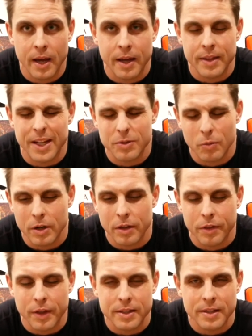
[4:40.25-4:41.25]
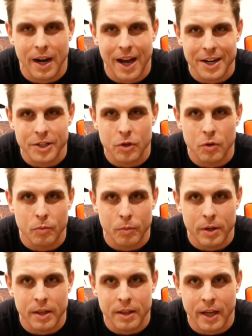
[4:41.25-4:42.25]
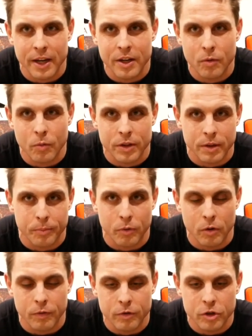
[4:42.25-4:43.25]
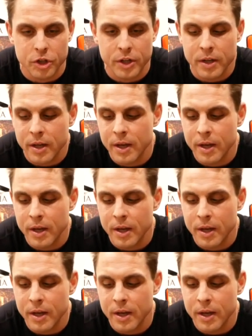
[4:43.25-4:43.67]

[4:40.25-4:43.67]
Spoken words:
and that's one of the things that I don't really like with the pro version.